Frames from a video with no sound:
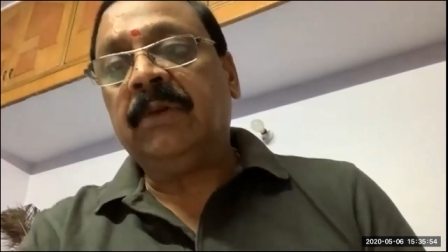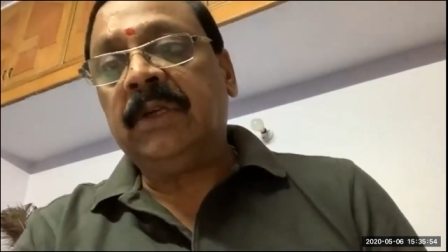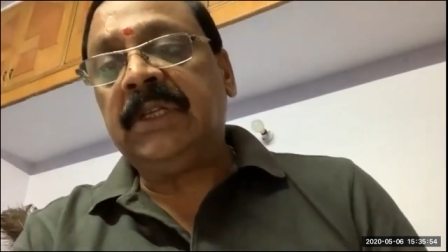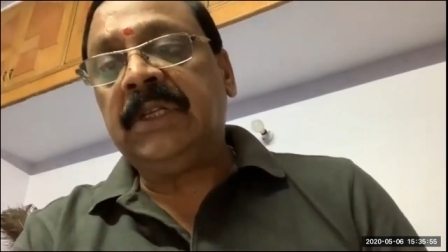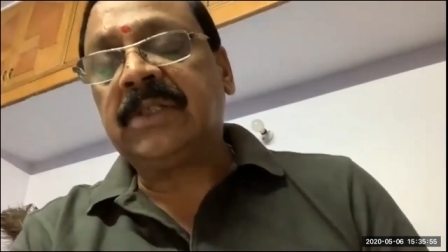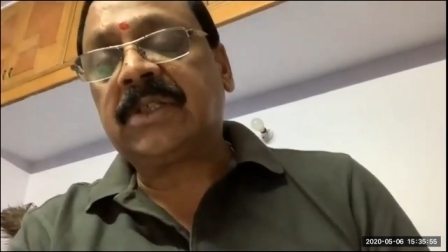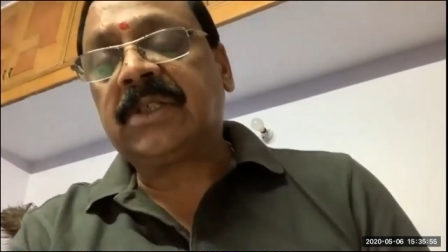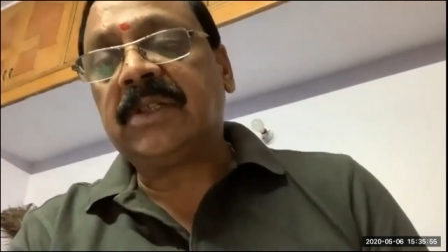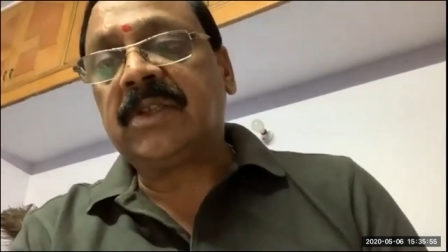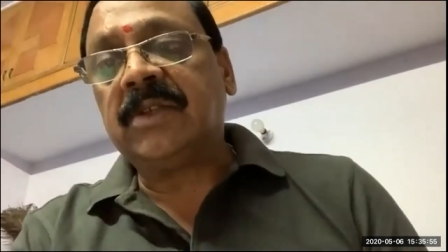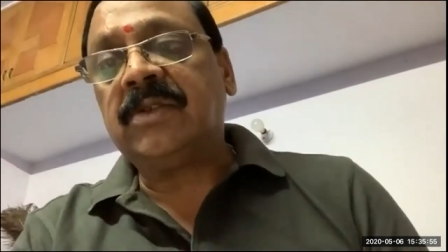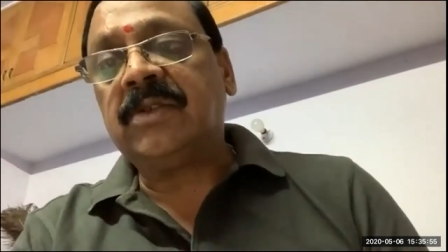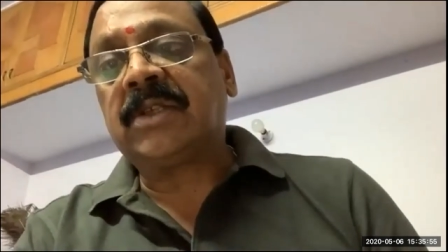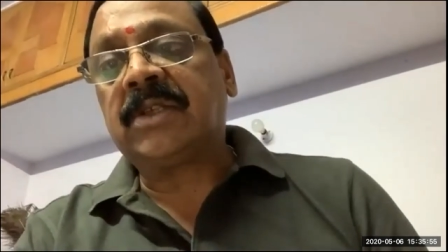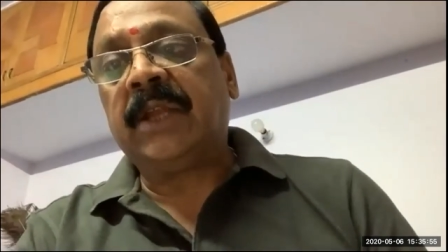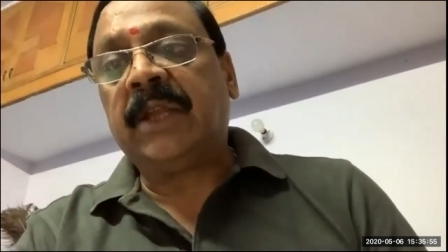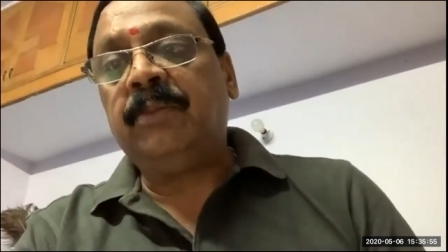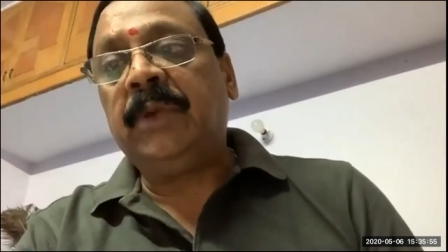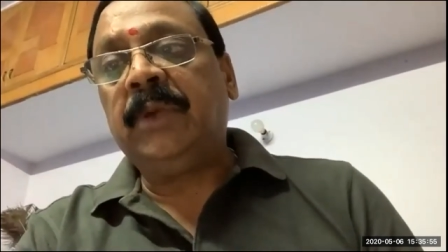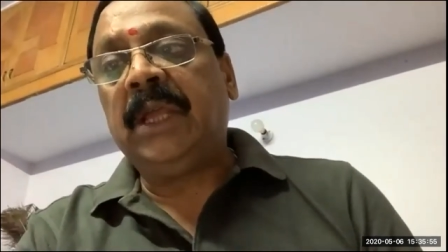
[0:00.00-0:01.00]
discussions
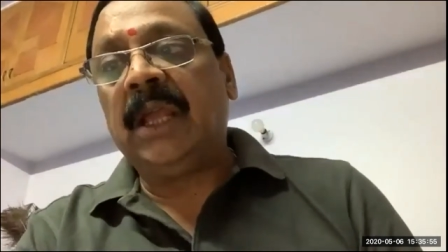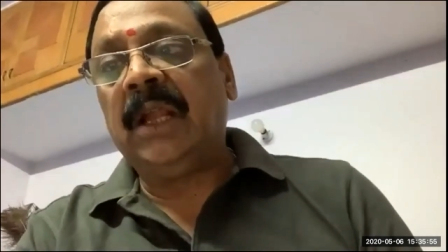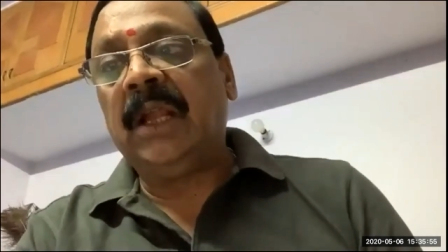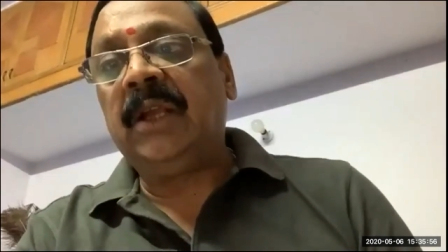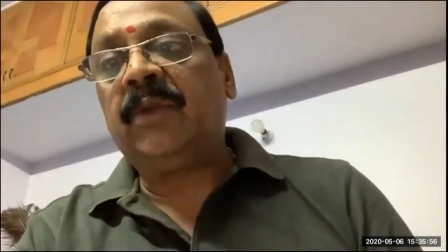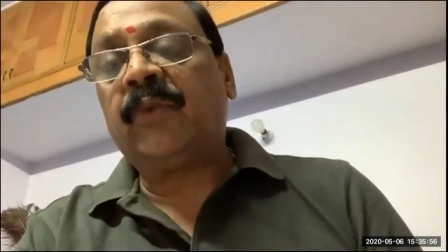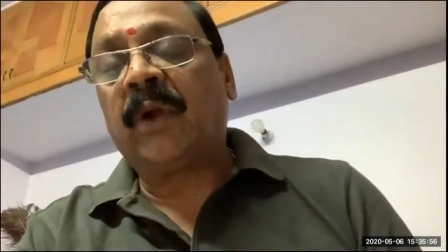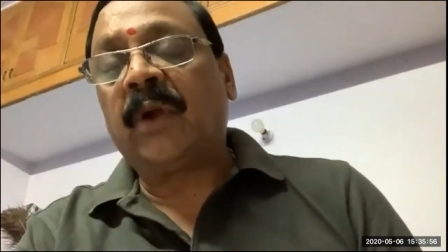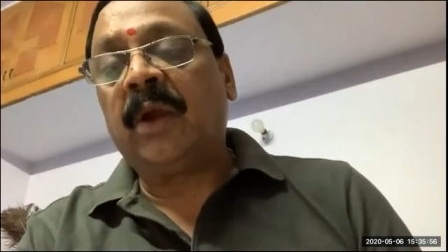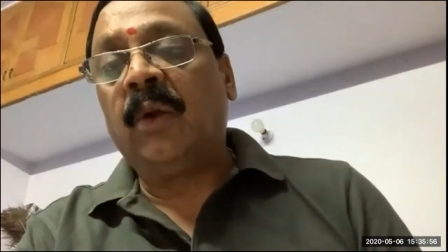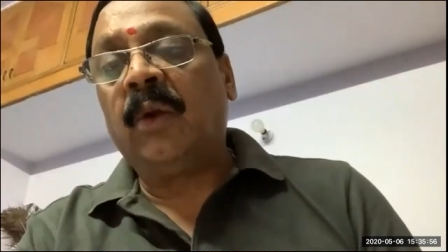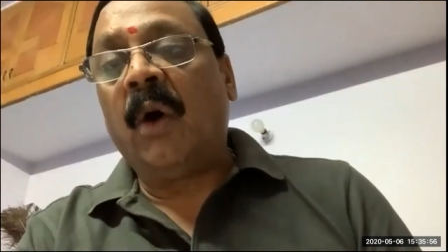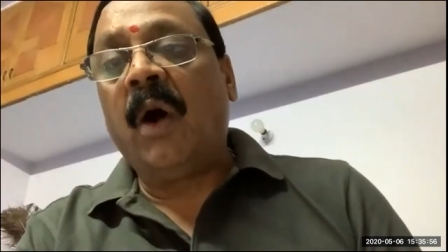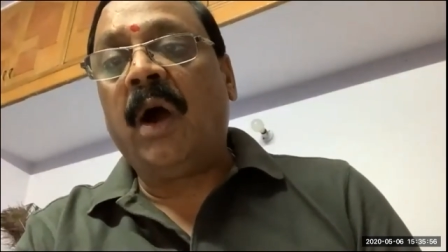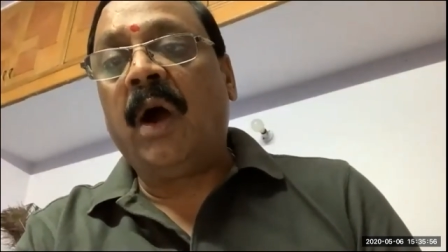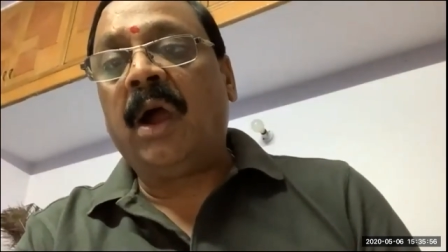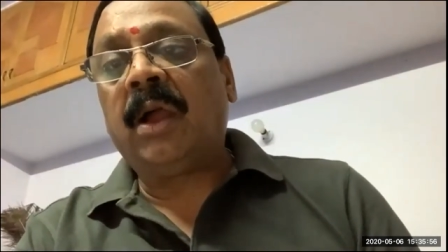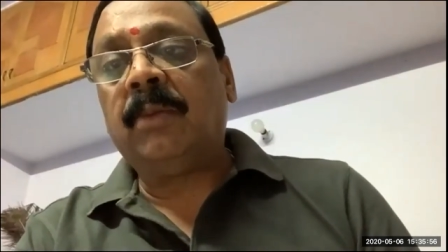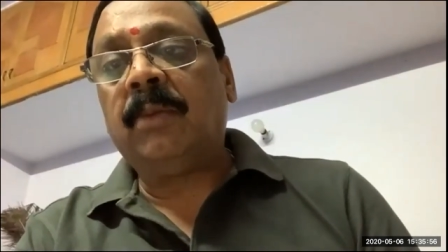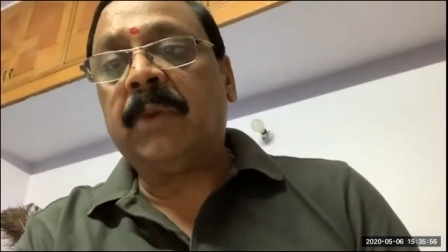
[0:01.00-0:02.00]
can be held for
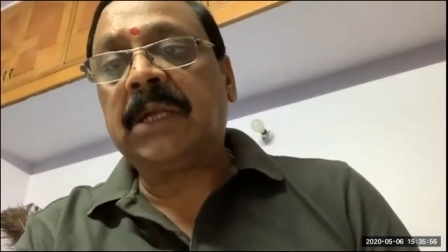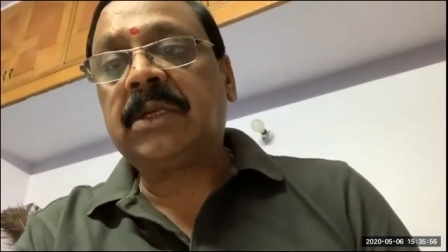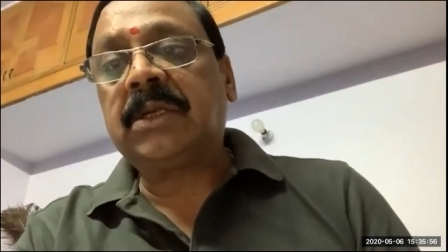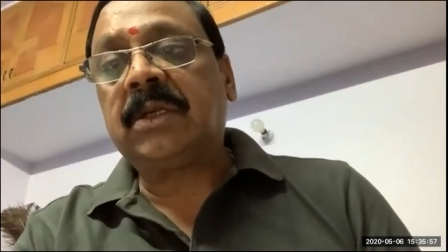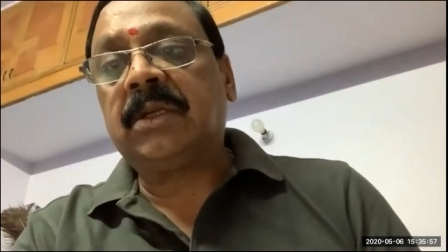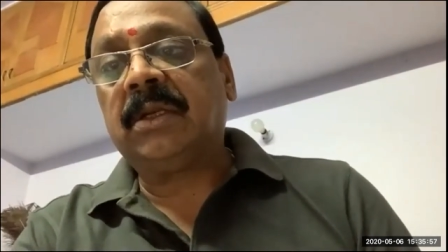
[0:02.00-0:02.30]
long, but